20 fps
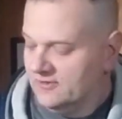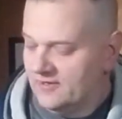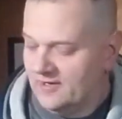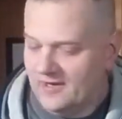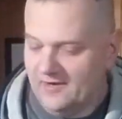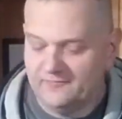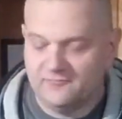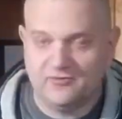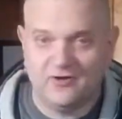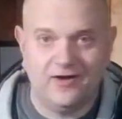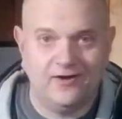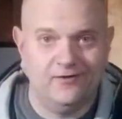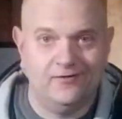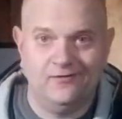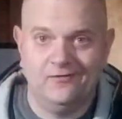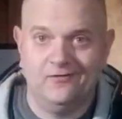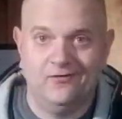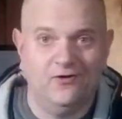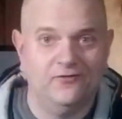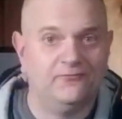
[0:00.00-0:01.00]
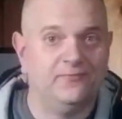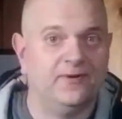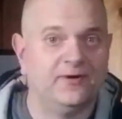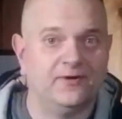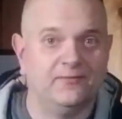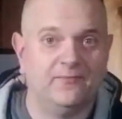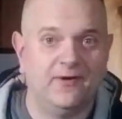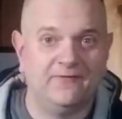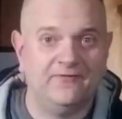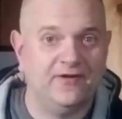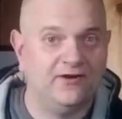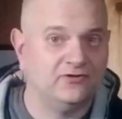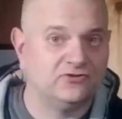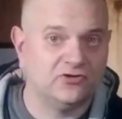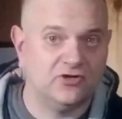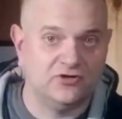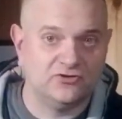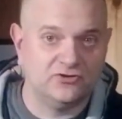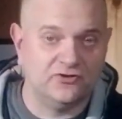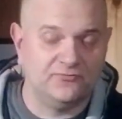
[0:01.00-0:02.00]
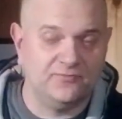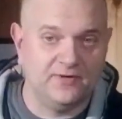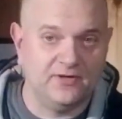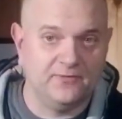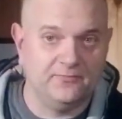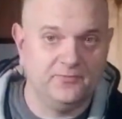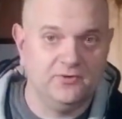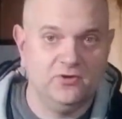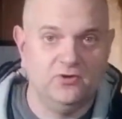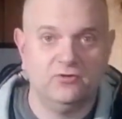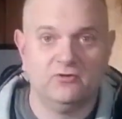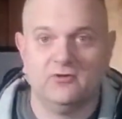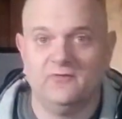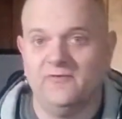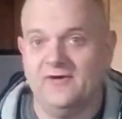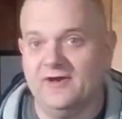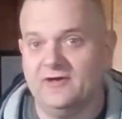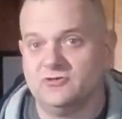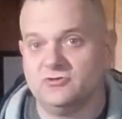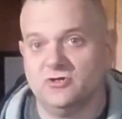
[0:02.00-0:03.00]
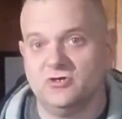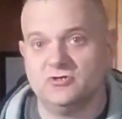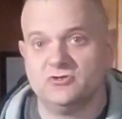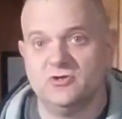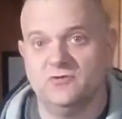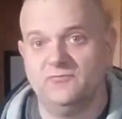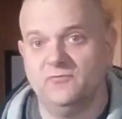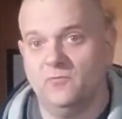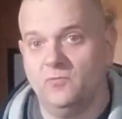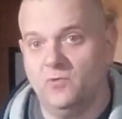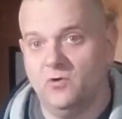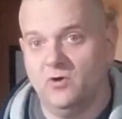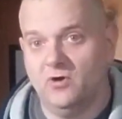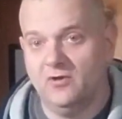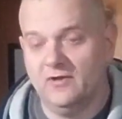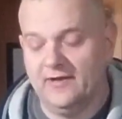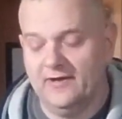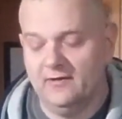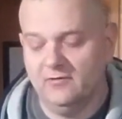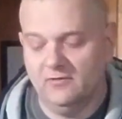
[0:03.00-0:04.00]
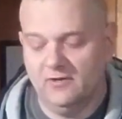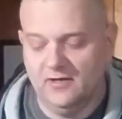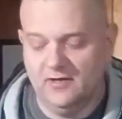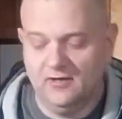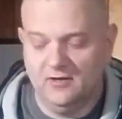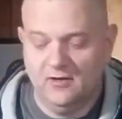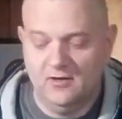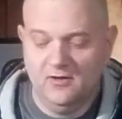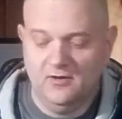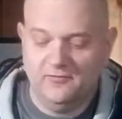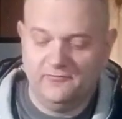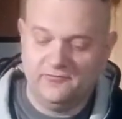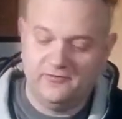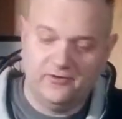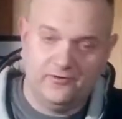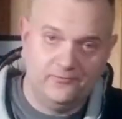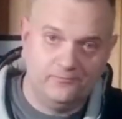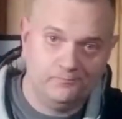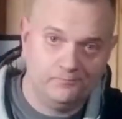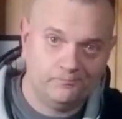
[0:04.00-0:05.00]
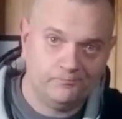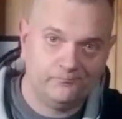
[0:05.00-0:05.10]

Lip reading: I've tried it off I've had it charge off my computer, I've had it charge off a wall outlet, so